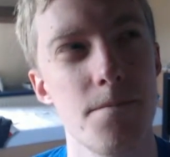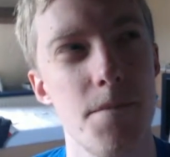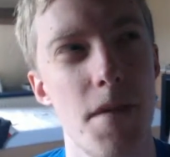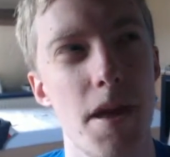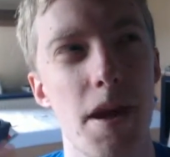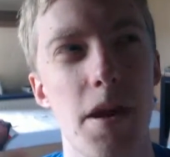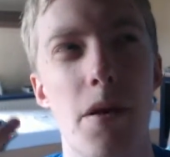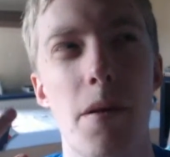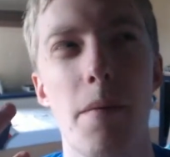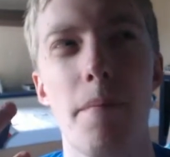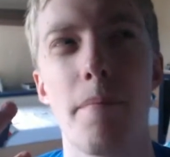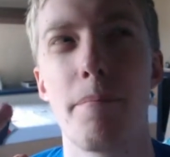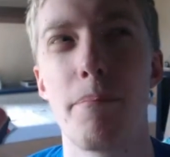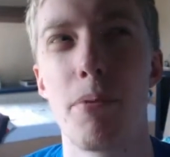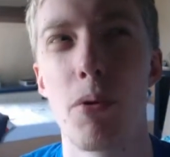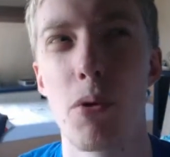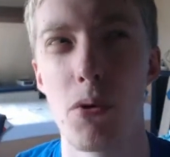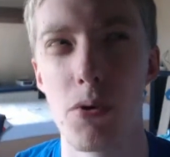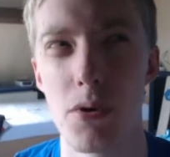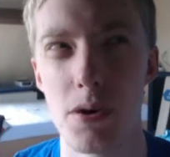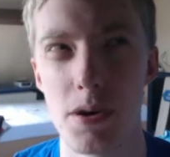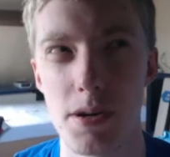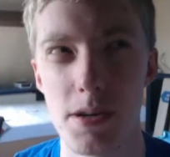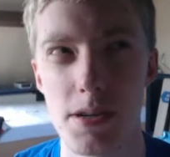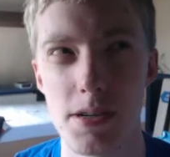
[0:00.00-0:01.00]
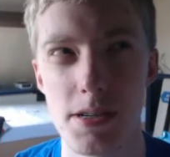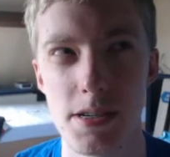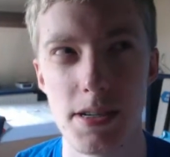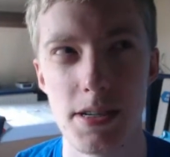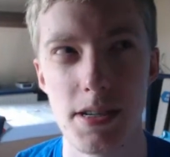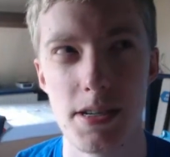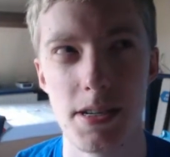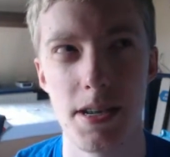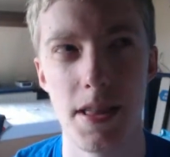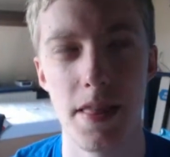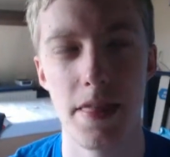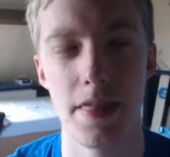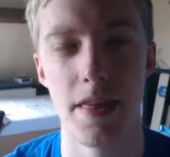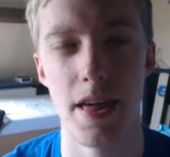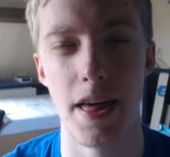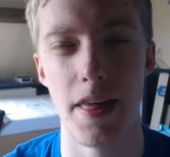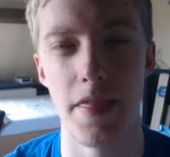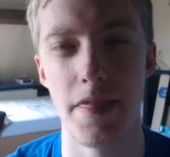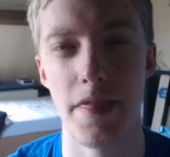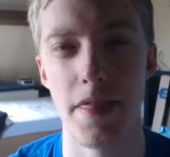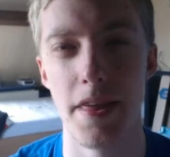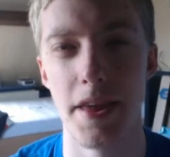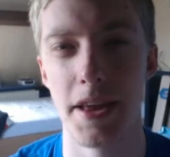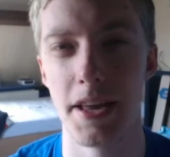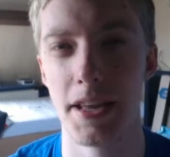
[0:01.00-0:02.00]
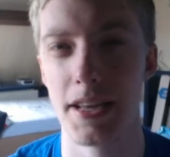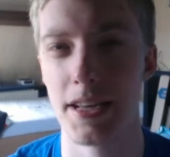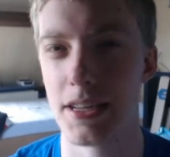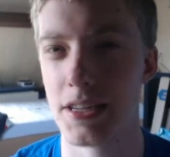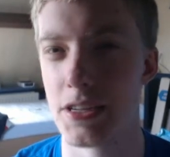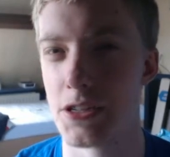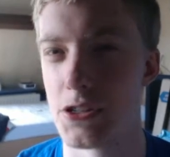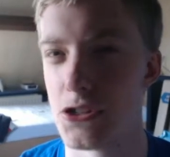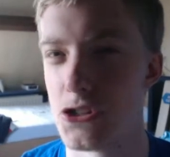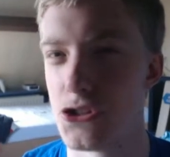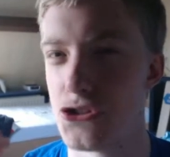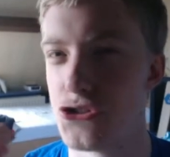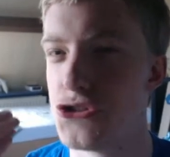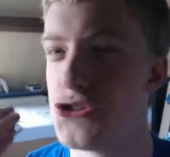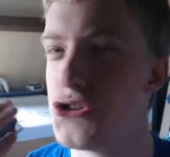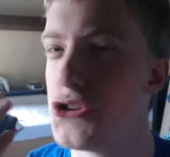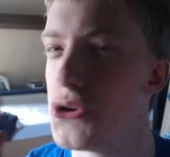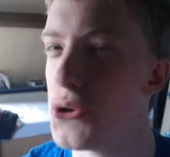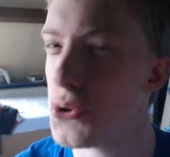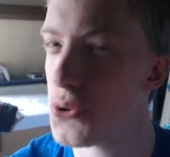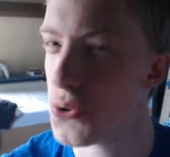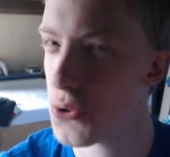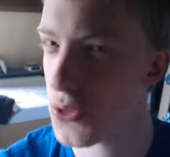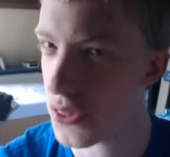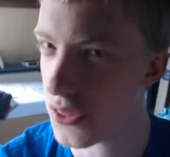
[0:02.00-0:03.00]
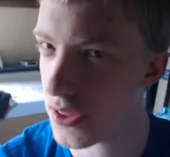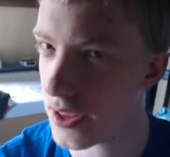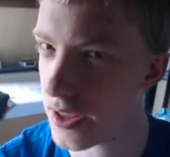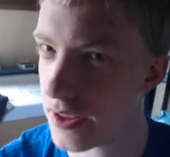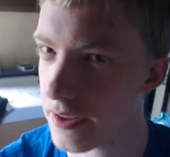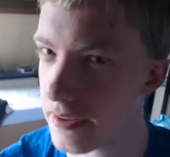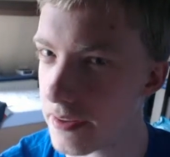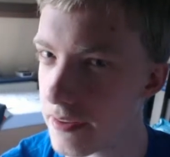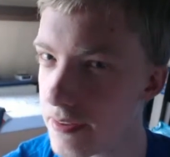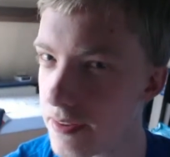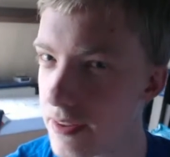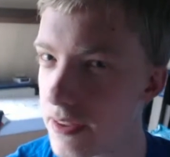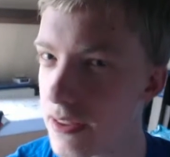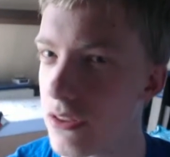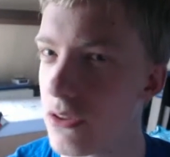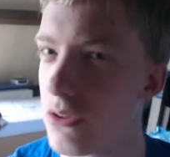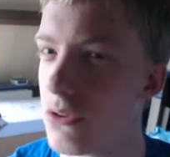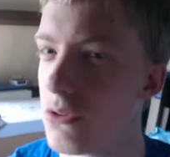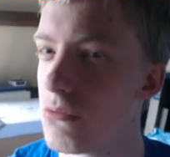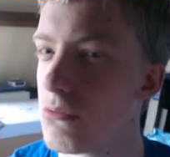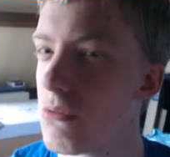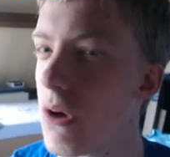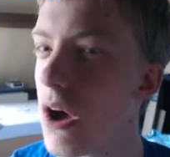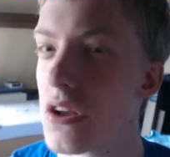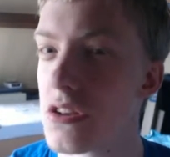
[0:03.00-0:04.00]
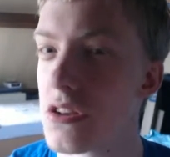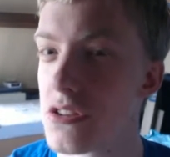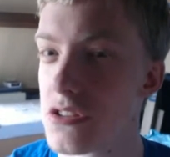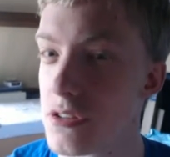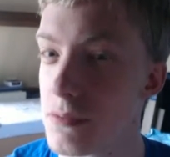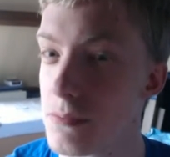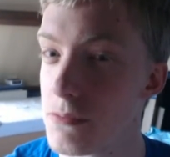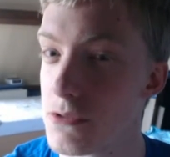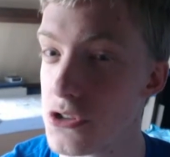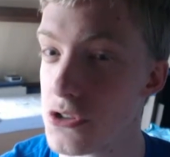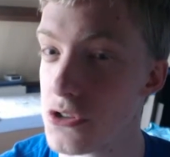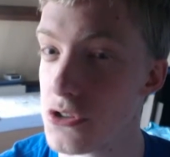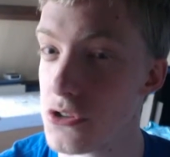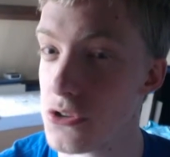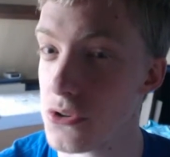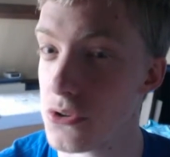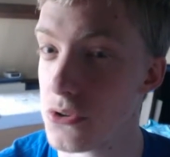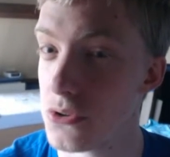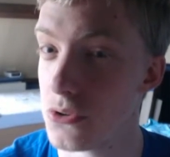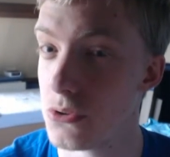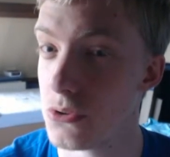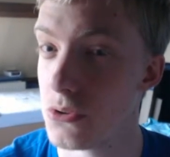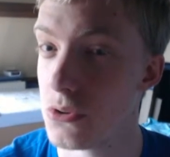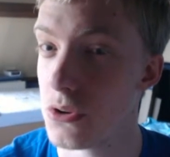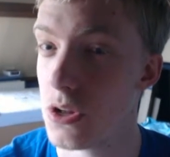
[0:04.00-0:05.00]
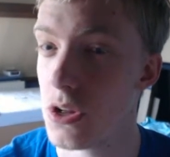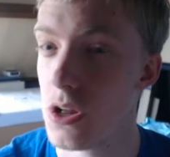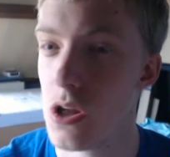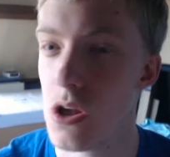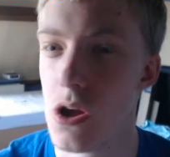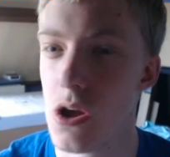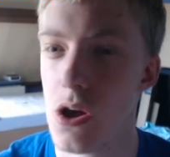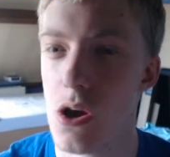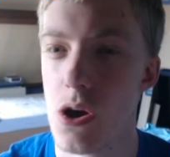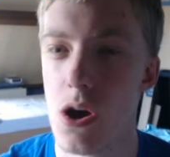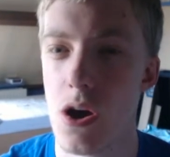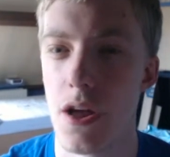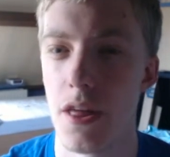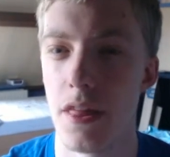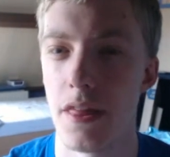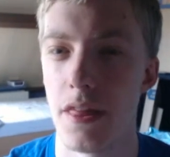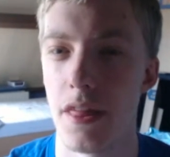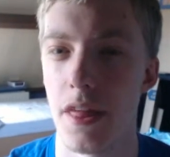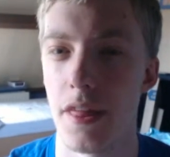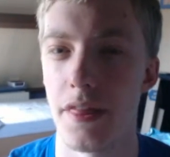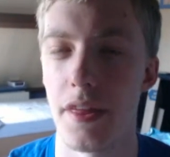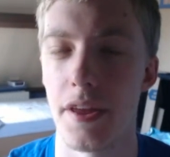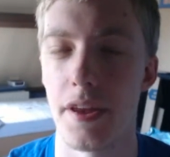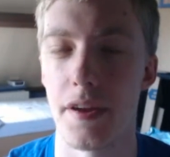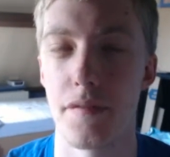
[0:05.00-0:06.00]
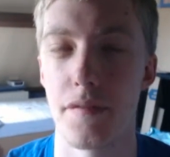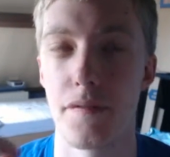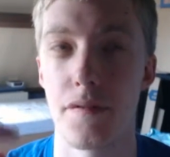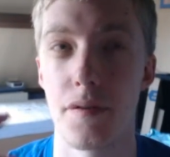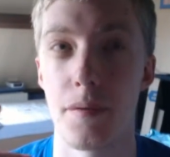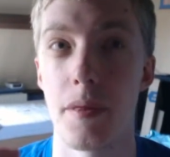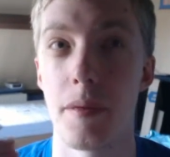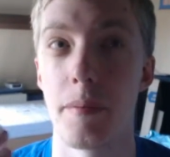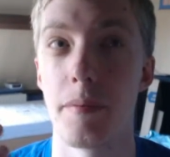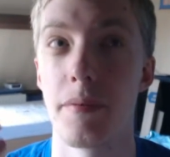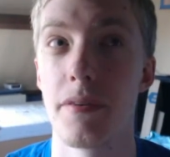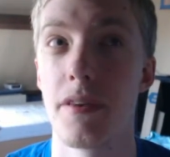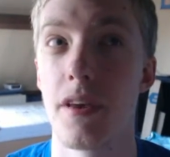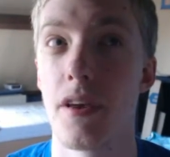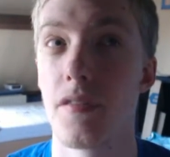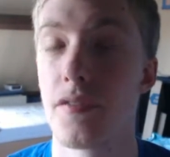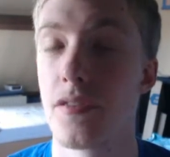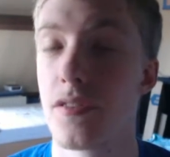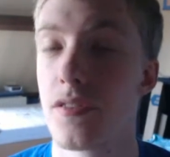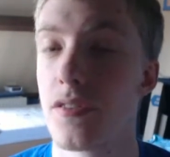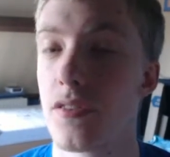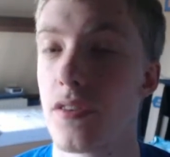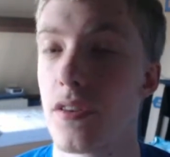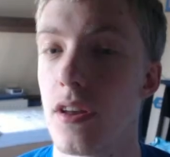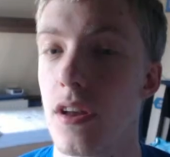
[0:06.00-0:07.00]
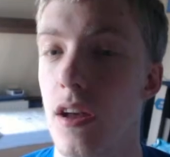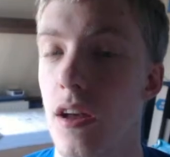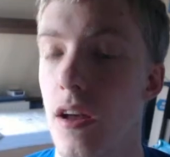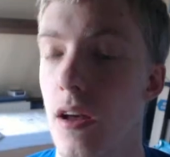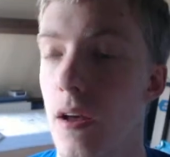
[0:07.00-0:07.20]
they are important, that they can do things that you ask them to do, that they from themselves